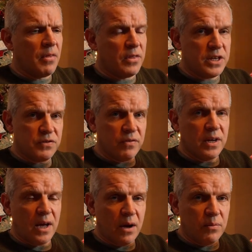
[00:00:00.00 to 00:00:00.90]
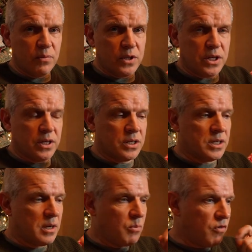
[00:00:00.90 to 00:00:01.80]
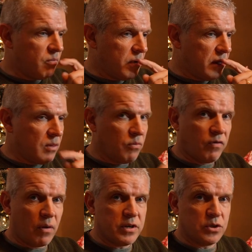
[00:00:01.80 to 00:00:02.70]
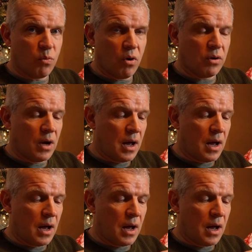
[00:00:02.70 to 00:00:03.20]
this video, which you can see above me, the forest one,